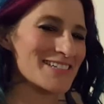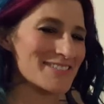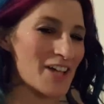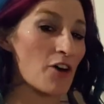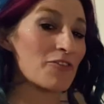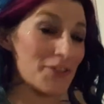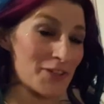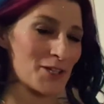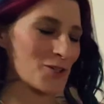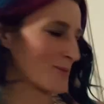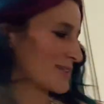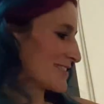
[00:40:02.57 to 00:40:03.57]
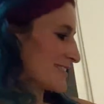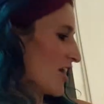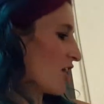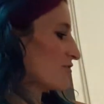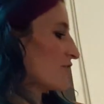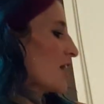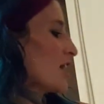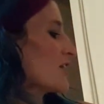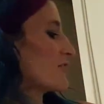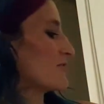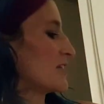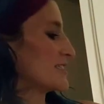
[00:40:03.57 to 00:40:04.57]
self and the human self.
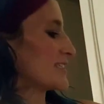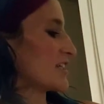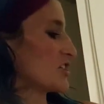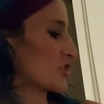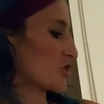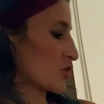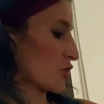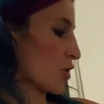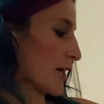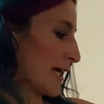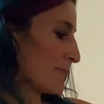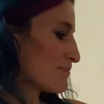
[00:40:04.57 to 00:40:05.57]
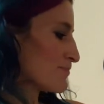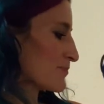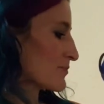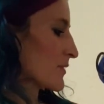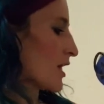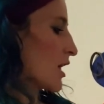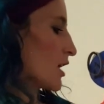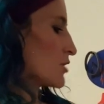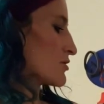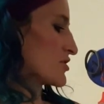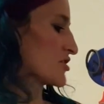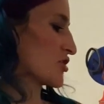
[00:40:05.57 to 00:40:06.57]
It said, destroy.
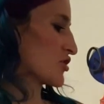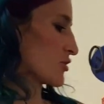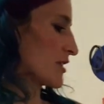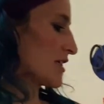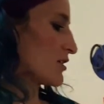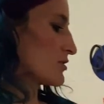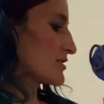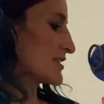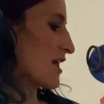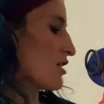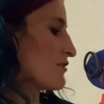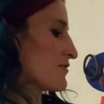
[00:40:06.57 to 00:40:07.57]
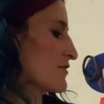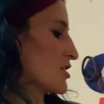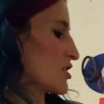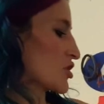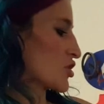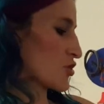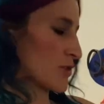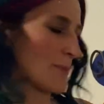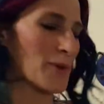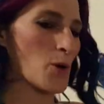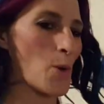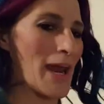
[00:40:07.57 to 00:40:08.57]
Just destroy the old self,
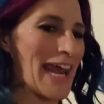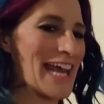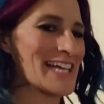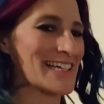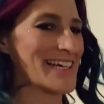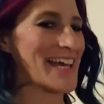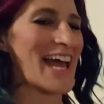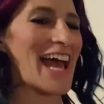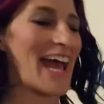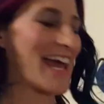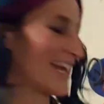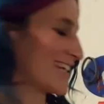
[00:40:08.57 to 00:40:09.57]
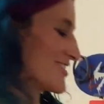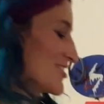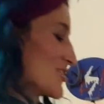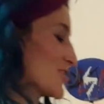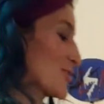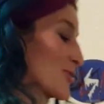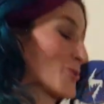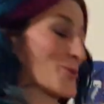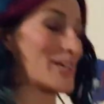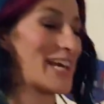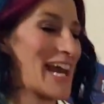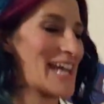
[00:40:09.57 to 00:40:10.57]
strip it away, and
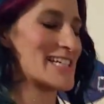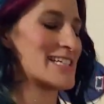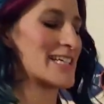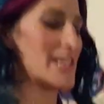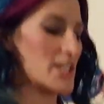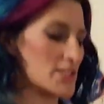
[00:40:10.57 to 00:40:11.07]
create.